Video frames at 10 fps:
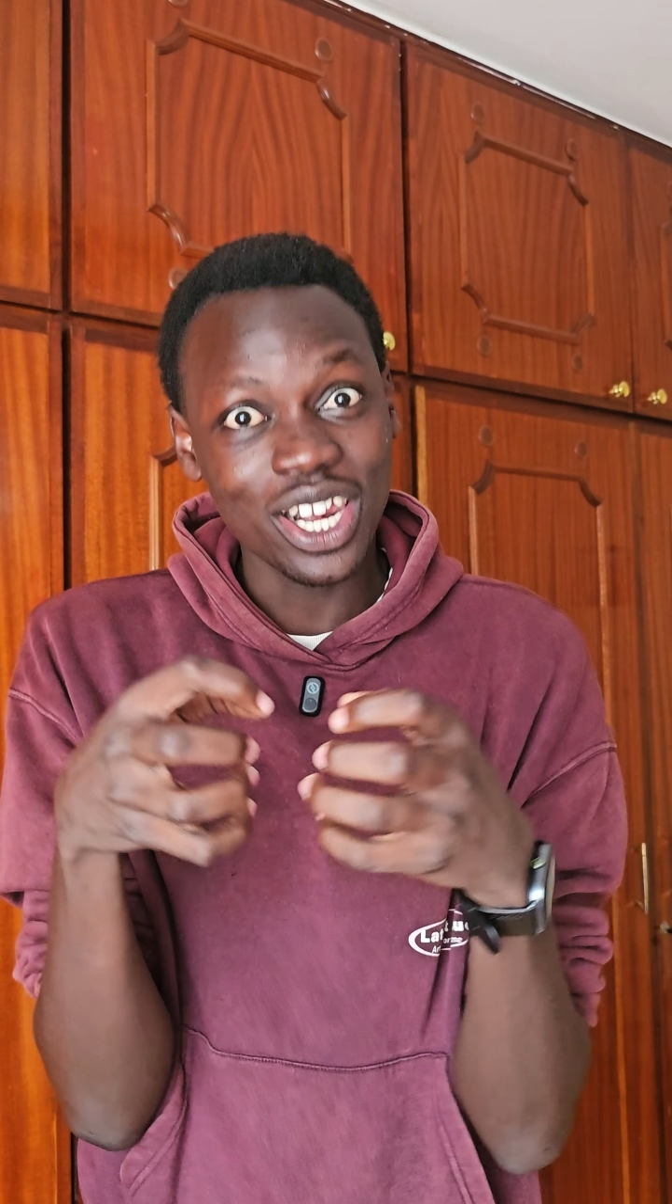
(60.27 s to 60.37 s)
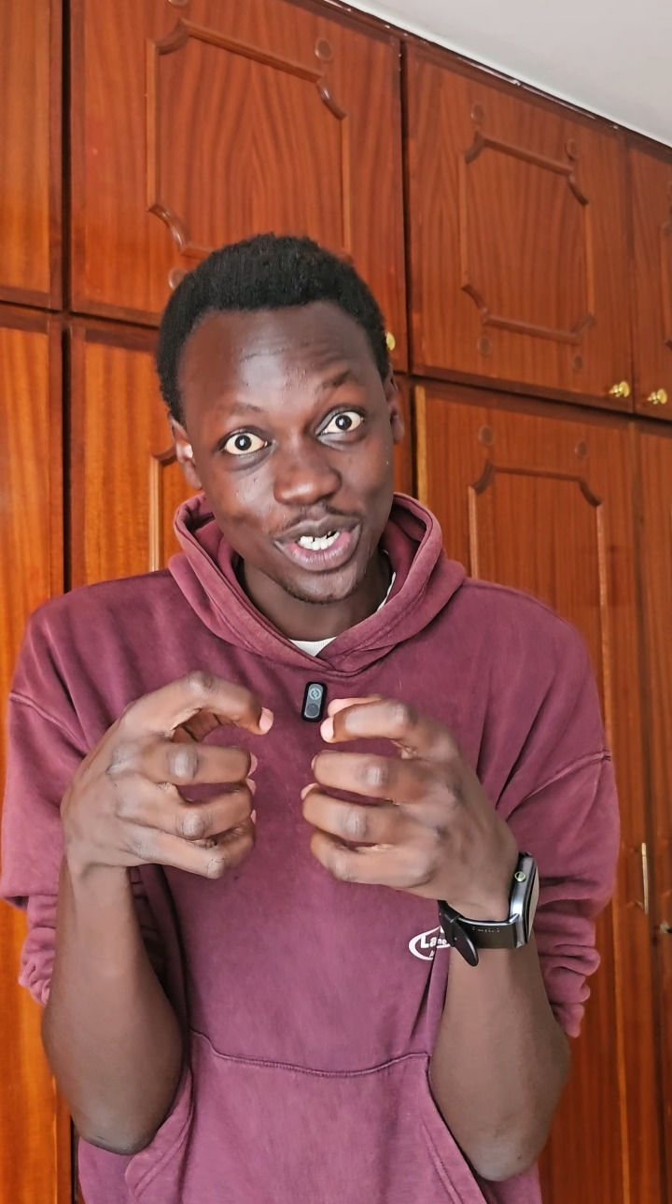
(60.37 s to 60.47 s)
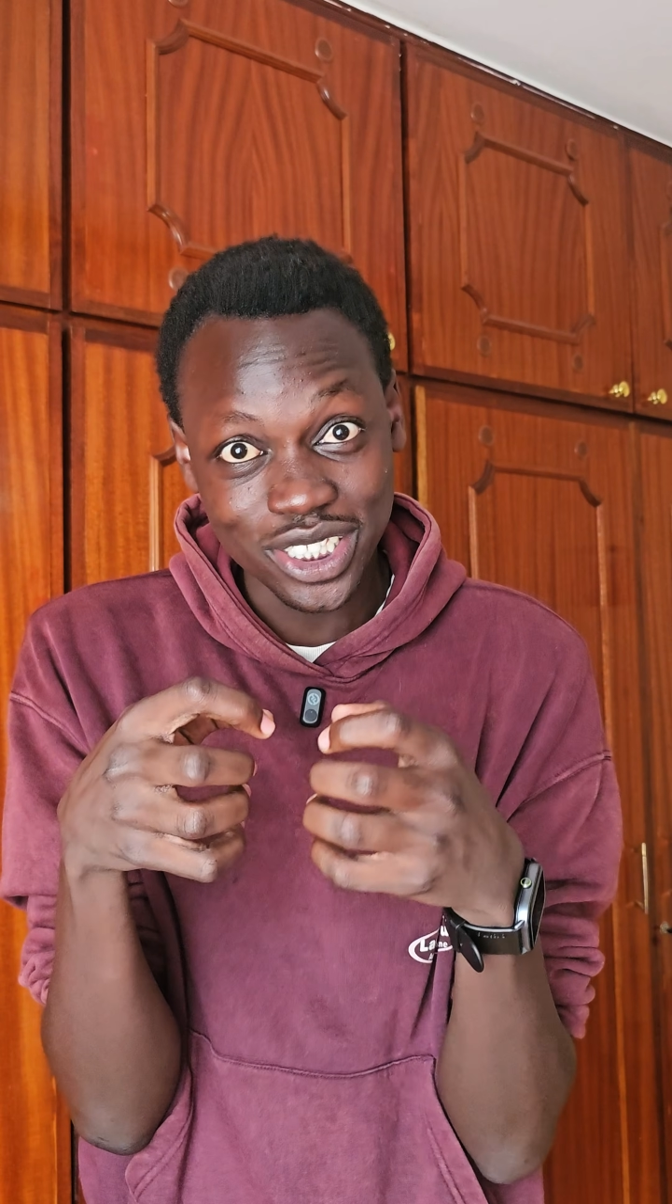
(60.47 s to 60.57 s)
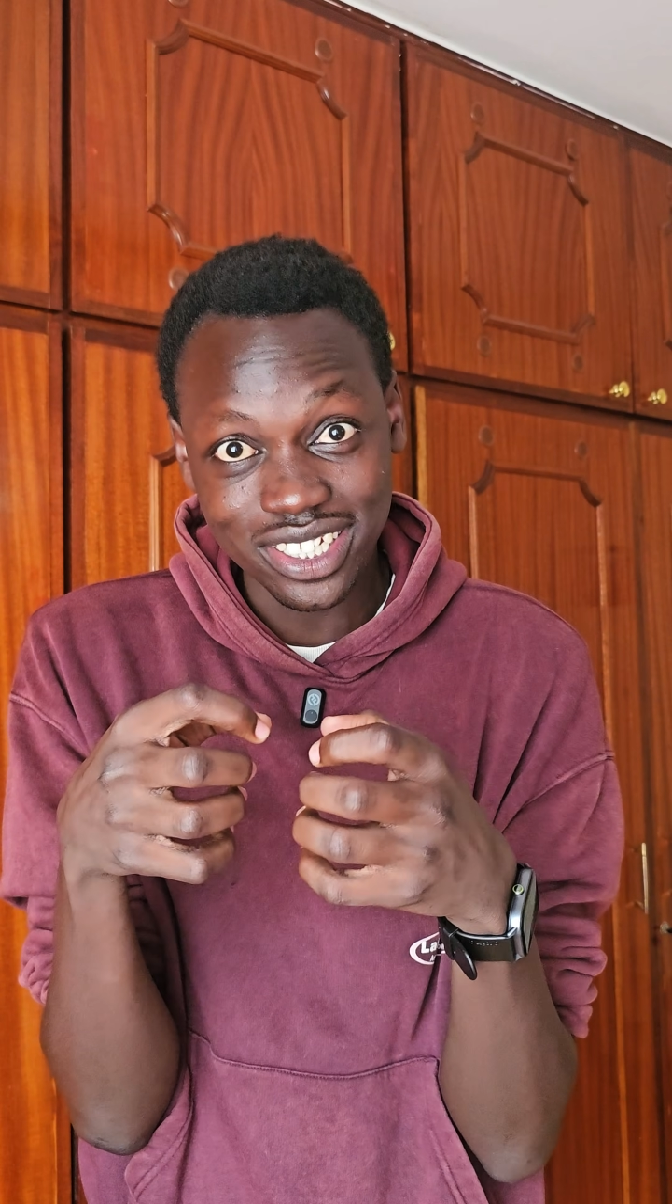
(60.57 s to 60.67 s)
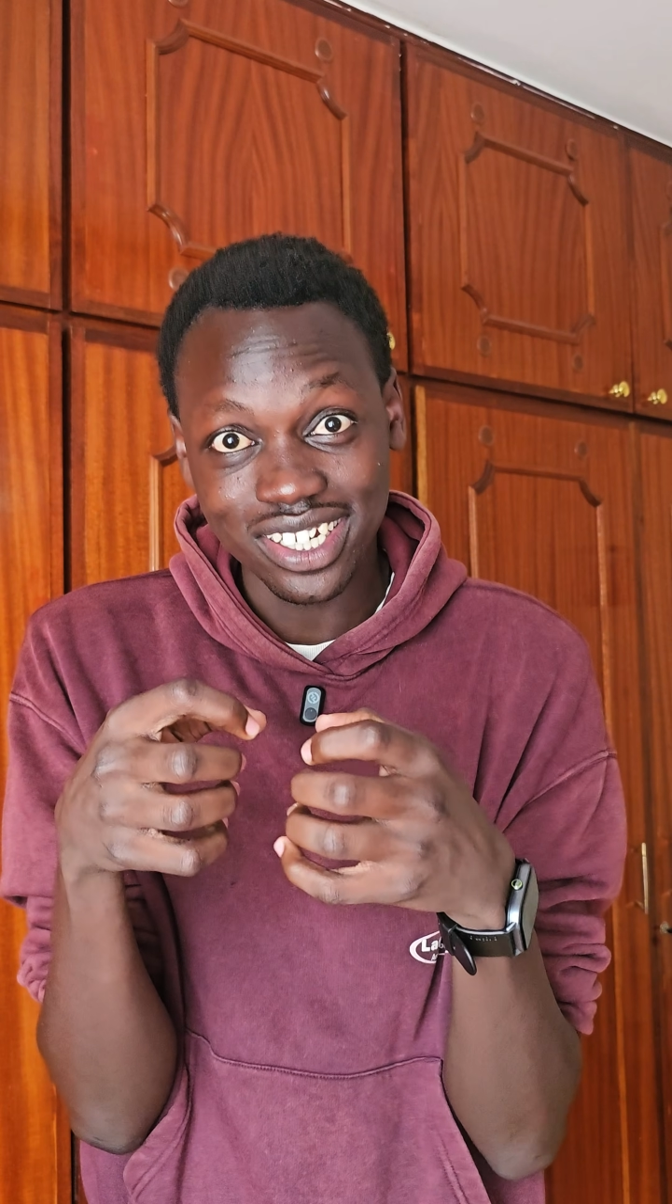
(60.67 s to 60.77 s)

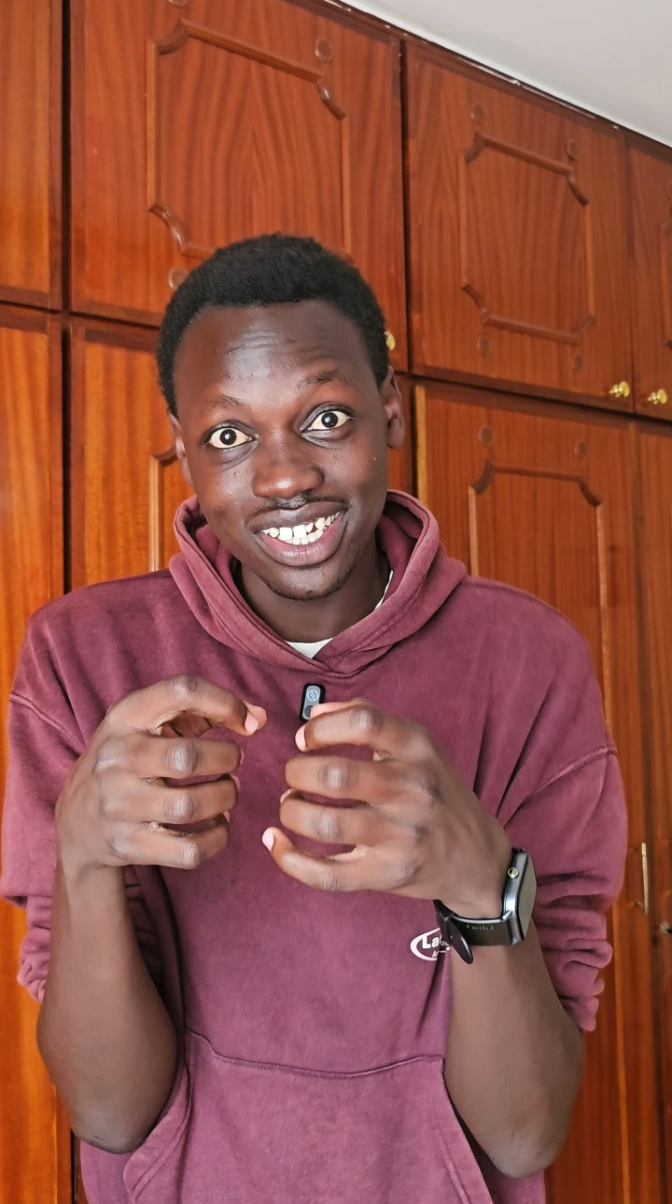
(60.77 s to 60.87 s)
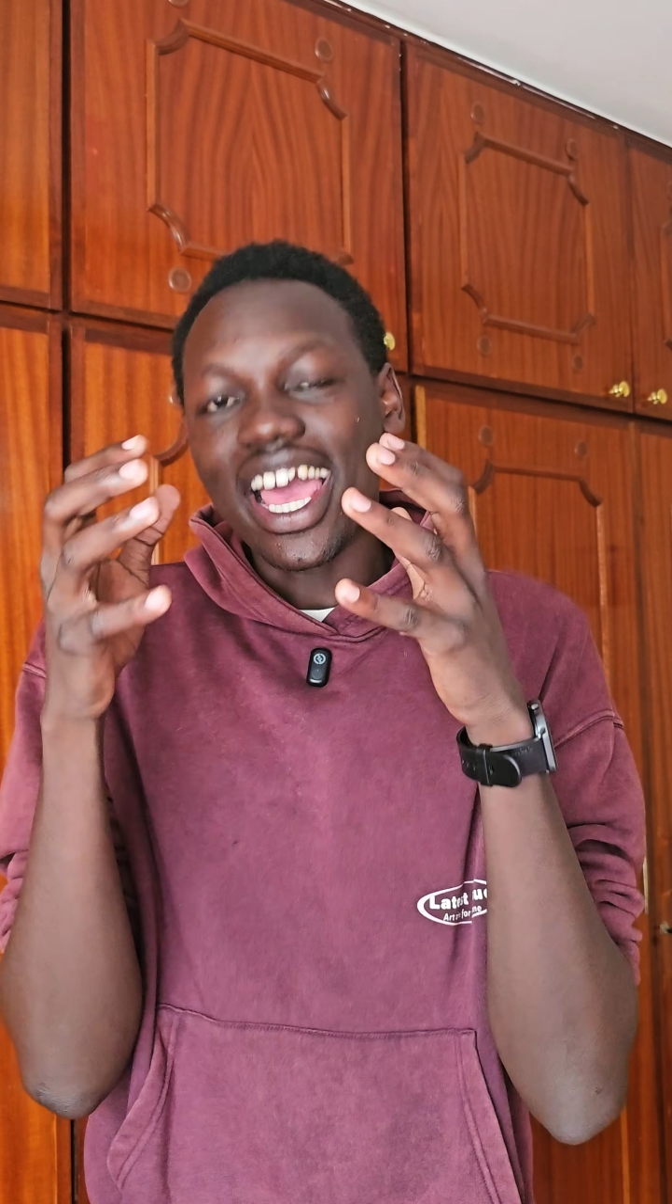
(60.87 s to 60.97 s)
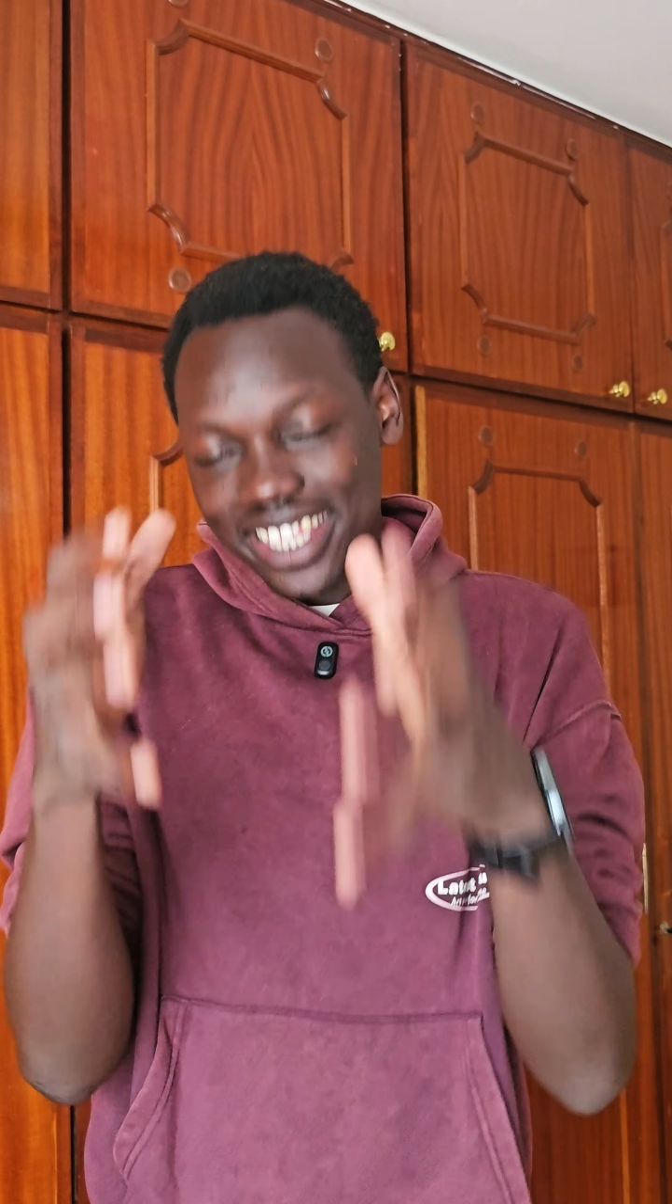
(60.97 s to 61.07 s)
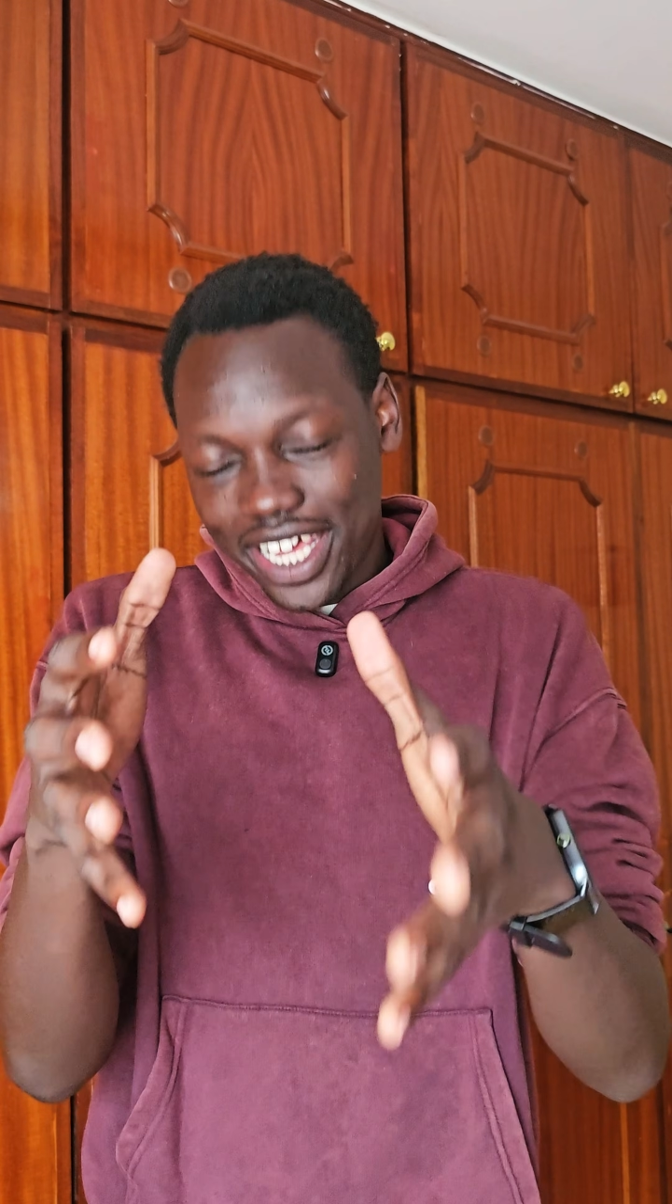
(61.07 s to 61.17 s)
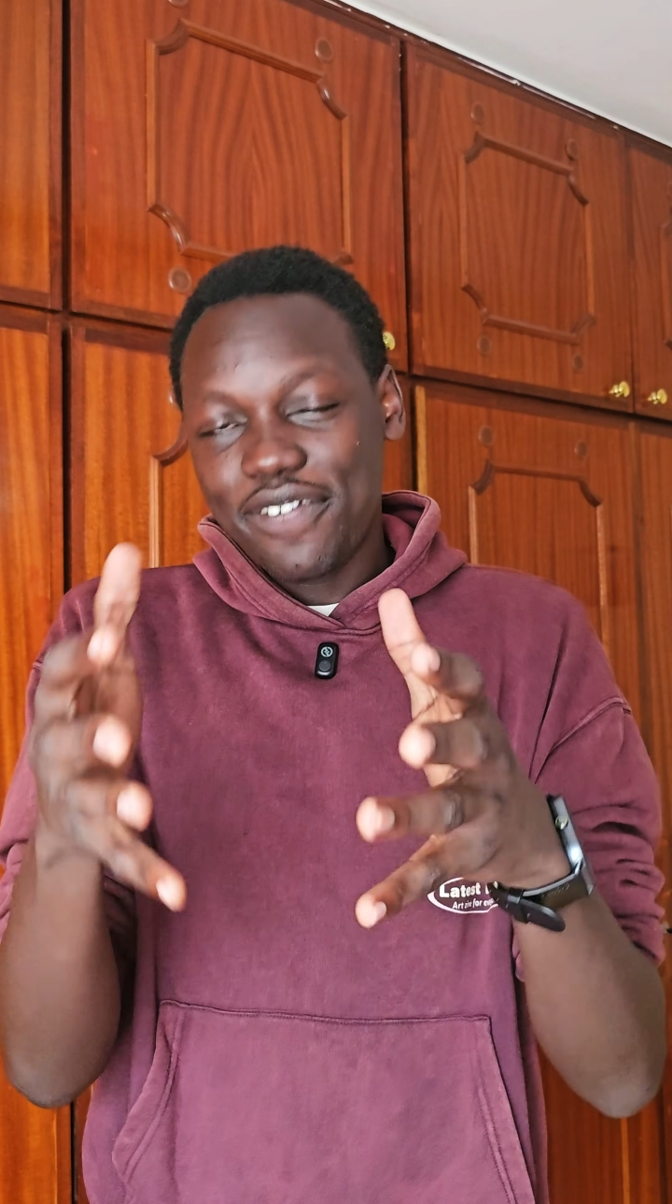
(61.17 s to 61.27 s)
rotor.
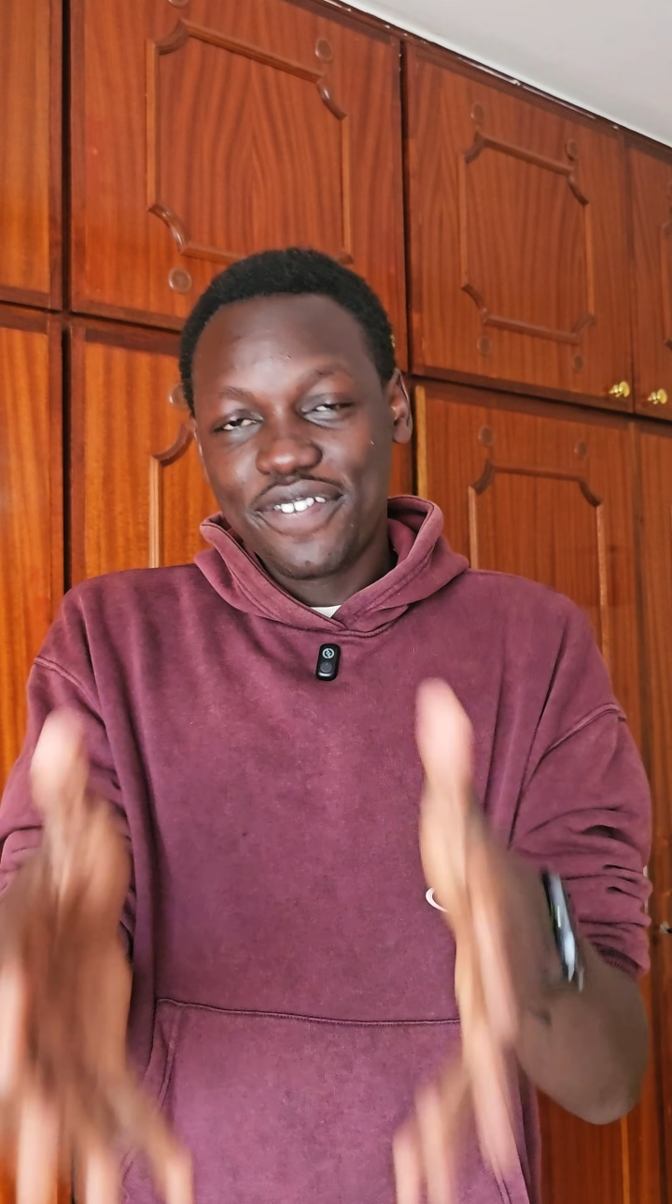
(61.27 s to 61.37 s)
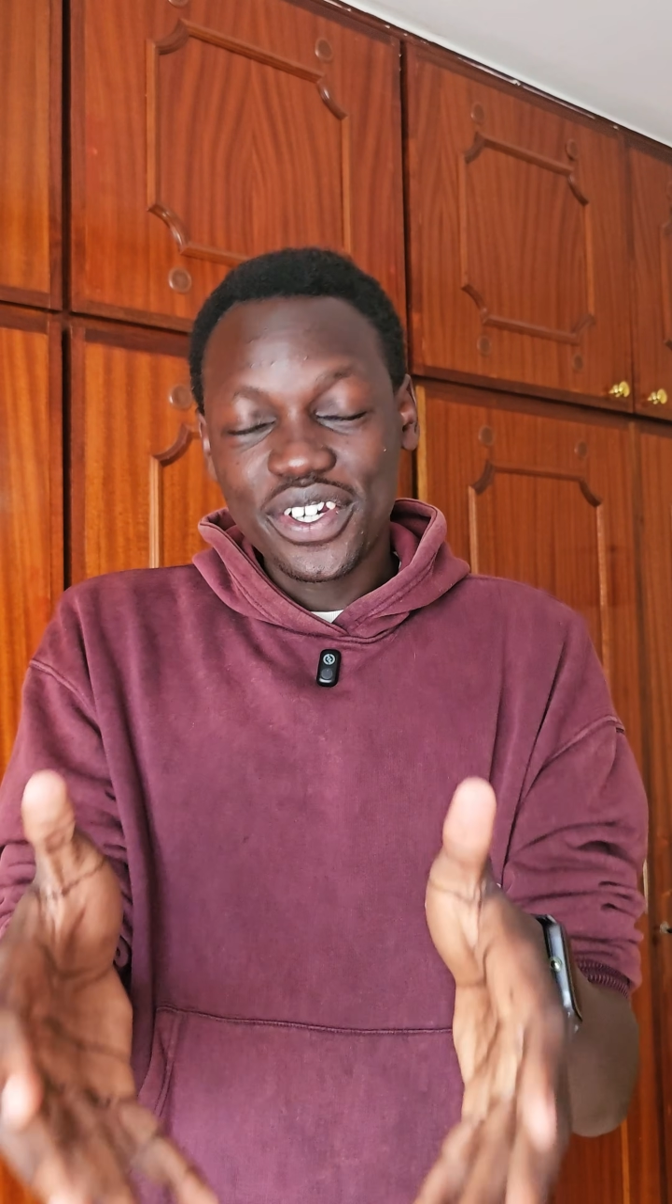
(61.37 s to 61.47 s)
And that